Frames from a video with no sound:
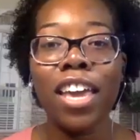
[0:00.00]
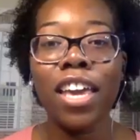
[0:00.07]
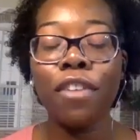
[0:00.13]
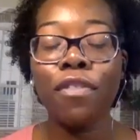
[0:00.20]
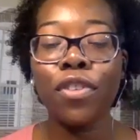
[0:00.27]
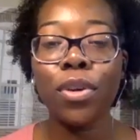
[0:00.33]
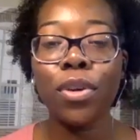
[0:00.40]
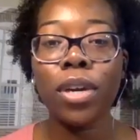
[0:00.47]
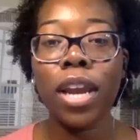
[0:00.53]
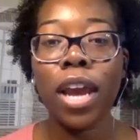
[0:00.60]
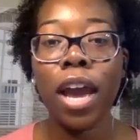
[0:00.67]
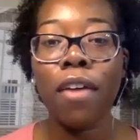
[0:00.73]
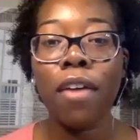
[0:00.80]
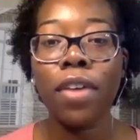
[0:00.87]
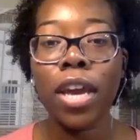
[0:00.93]
If you could
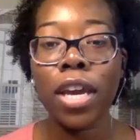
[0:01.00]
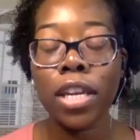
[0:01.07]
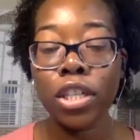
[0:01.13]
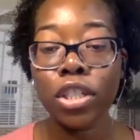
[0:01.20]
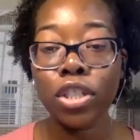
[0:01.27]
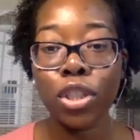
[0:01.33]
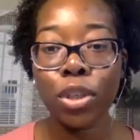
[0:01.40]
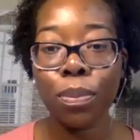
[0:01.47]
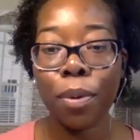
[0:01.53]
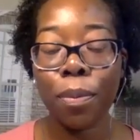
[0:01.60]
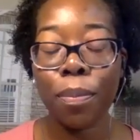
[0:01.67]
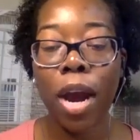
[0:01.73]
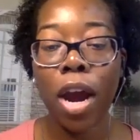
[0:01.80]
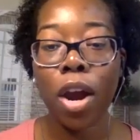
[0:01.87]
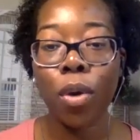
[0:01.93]
have any
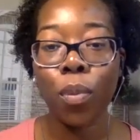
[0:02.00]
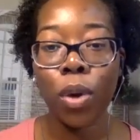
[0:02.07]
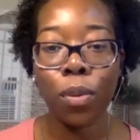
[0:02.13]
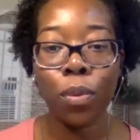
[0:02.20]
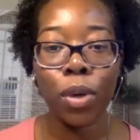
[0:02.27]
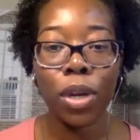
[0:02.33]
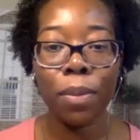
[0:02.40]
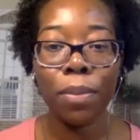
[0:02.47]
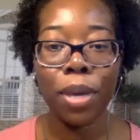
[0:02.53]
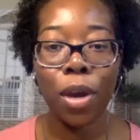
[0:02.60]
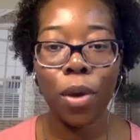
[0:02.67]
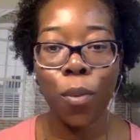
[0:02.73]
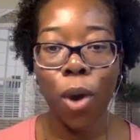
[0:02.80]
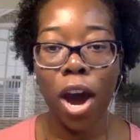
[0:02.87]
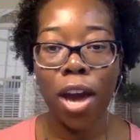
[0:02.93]
superpower, what would it be
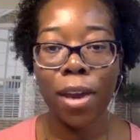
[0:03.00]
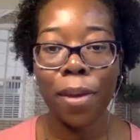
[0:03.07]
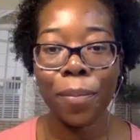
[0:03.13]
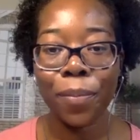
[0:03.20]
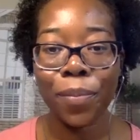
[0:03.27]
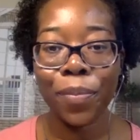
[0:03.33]
and why?